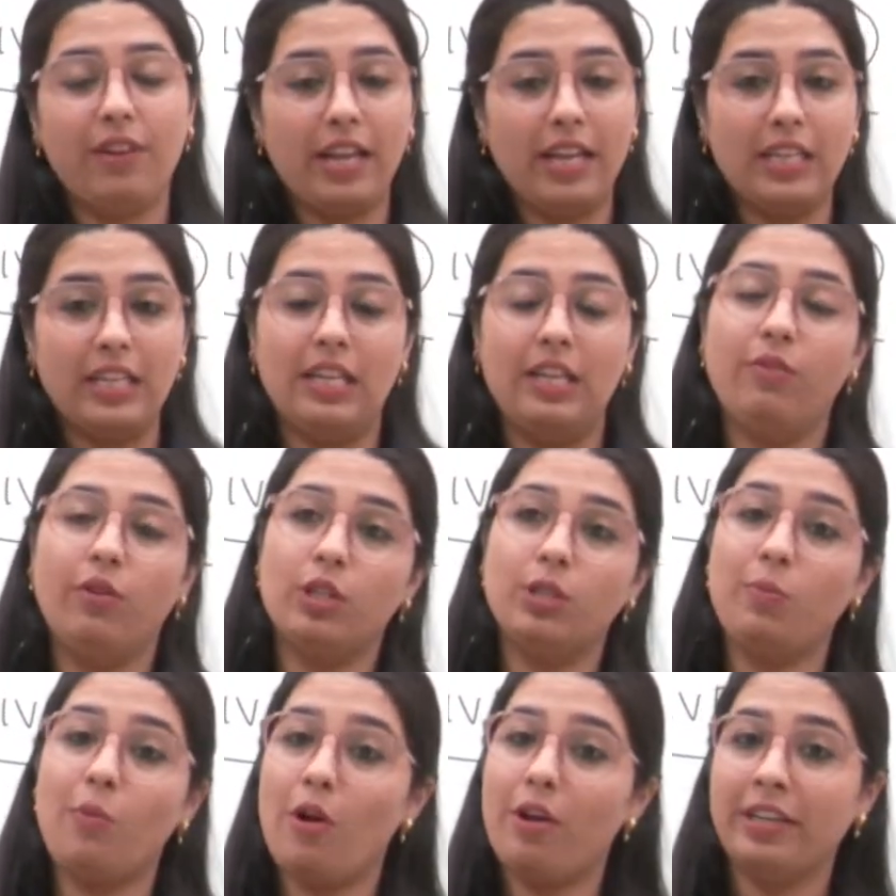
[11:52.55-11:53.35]
Like he
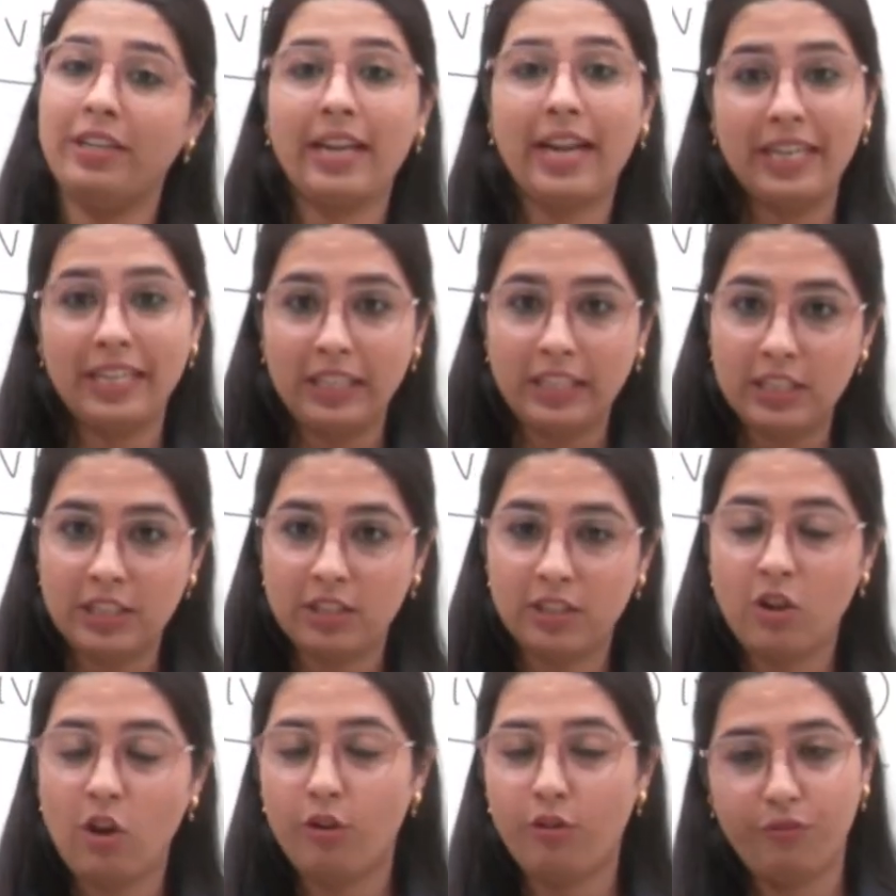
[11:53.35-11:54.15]
was born in
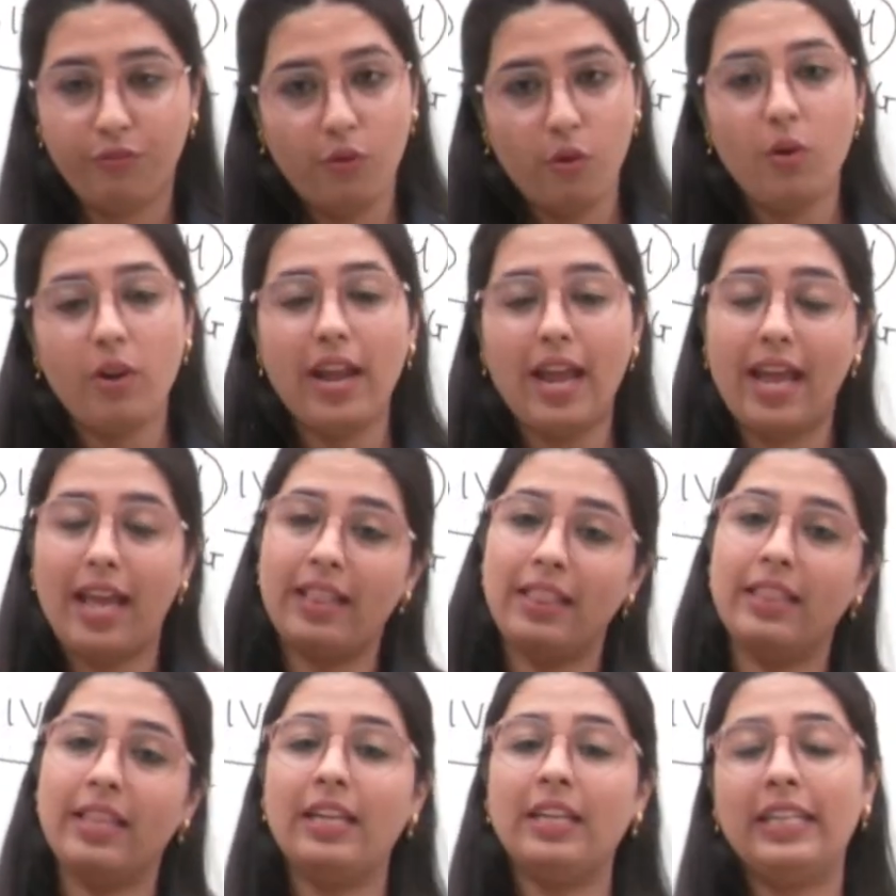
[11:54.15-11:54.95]
1904
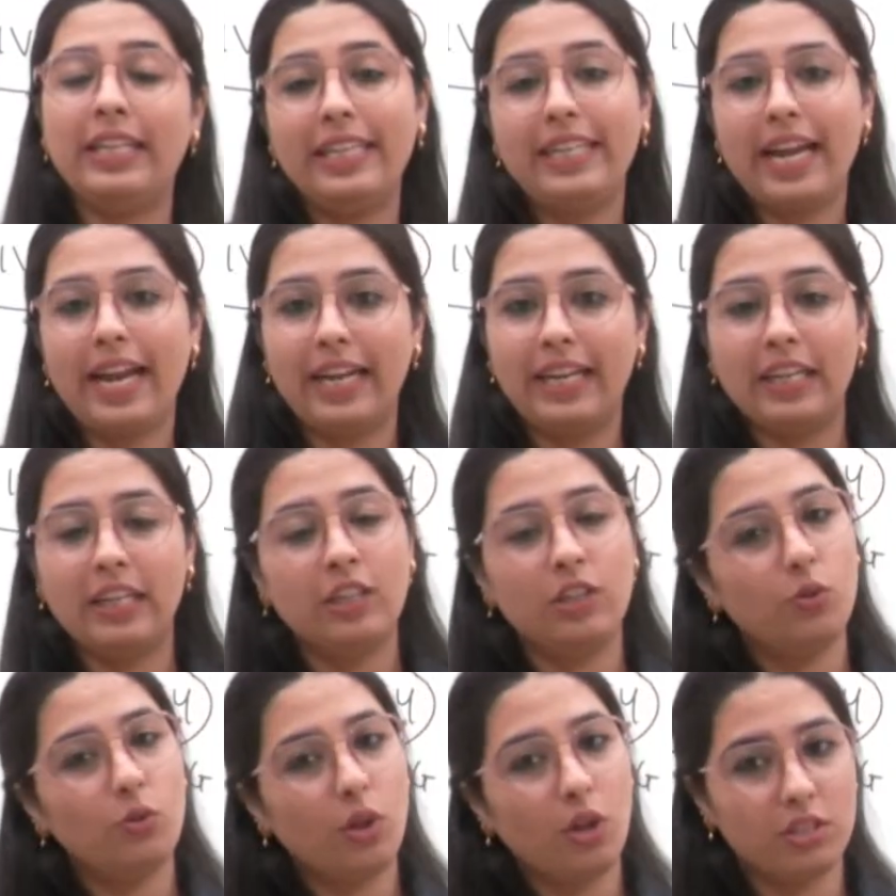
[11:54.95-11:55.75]
and then he died
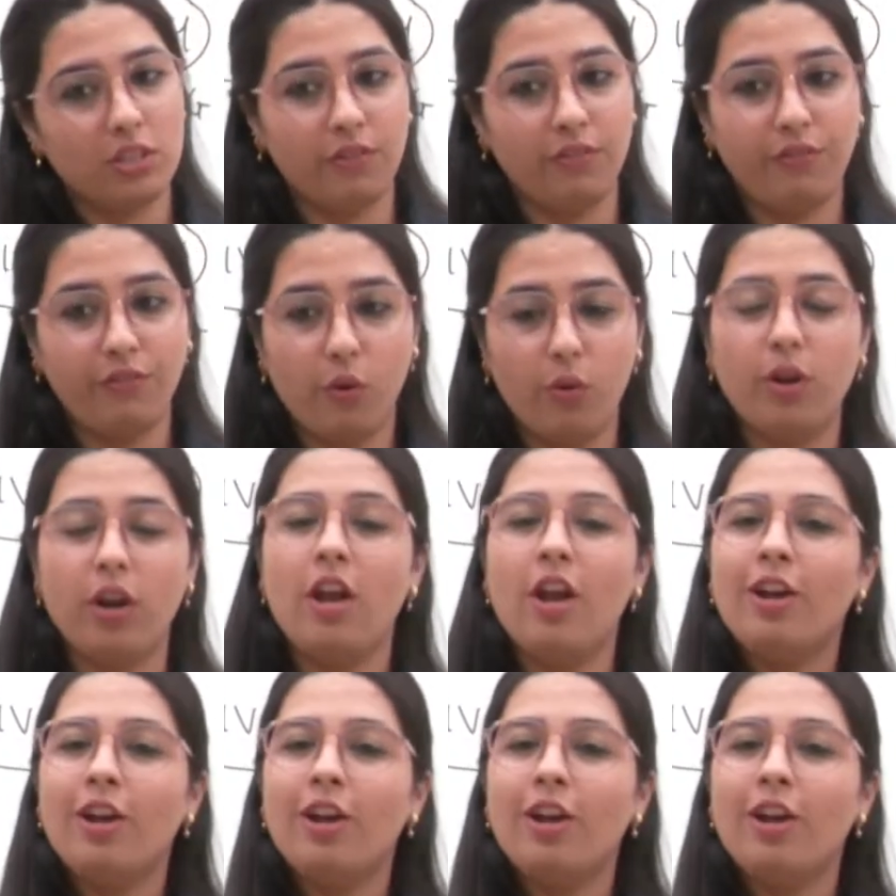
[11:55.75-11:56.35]
in 2004.